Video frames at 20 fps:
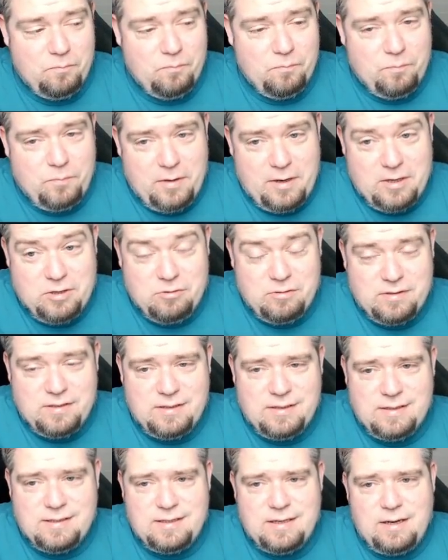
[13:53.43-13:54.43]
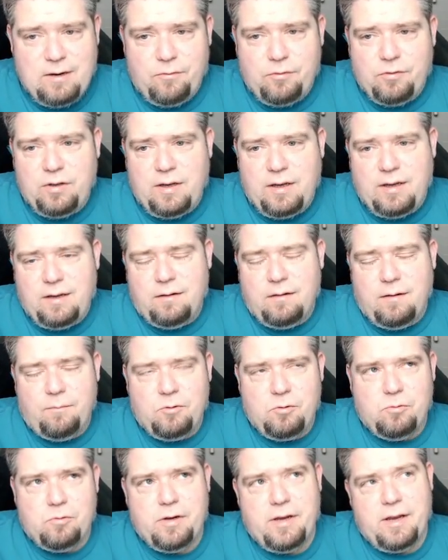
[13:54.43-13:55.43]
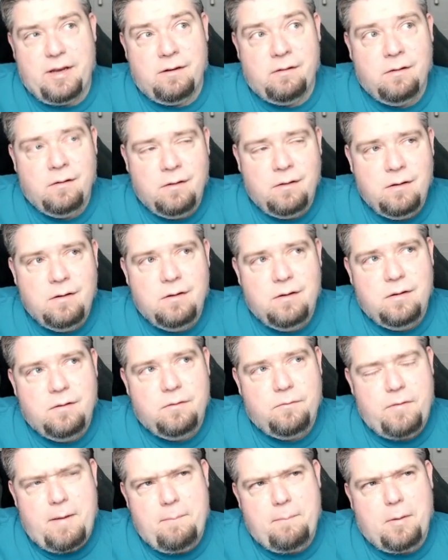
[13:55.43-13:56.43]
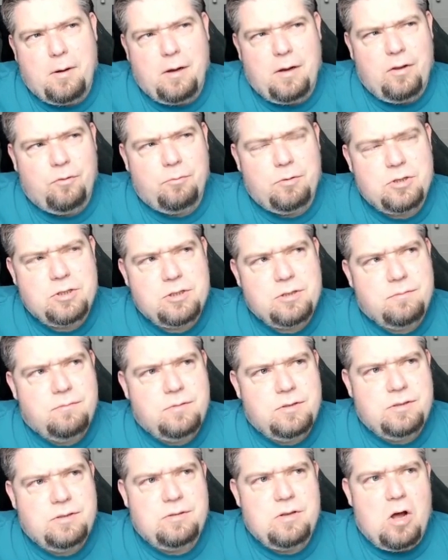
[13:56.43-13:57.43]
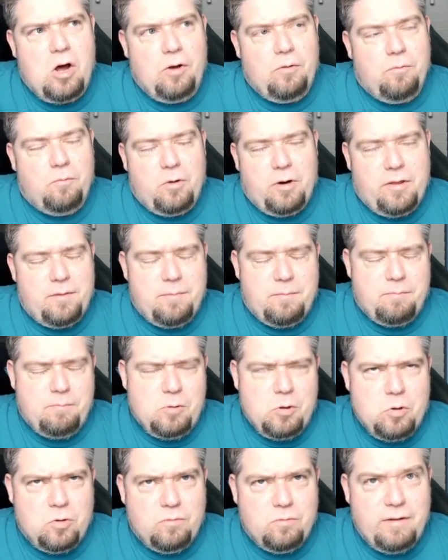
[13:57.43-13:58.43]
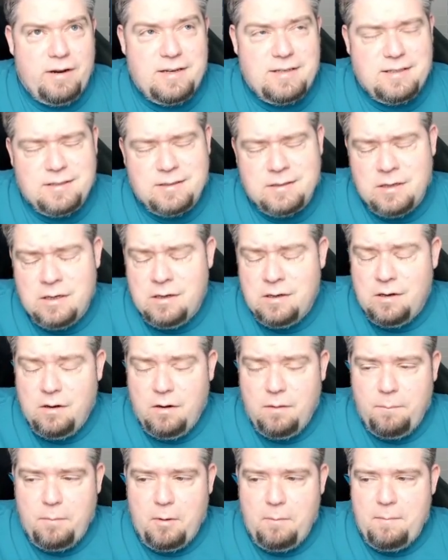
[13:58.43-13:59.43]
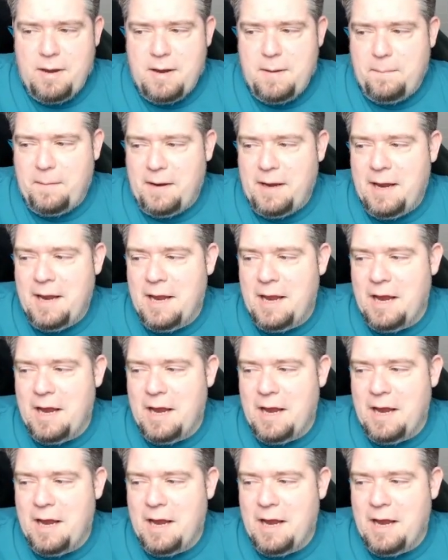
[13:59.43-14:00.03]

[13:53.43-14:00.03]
Be interesting to see. Obviously, I'm talking vampires, which aren't one of the core races, but maybe